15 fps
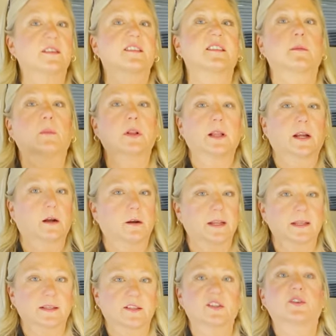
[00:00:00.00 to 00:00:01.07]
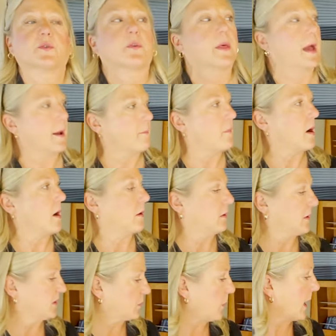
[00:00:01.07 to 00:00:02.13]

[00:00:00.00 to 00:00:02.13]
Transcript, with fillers: similarities to that model as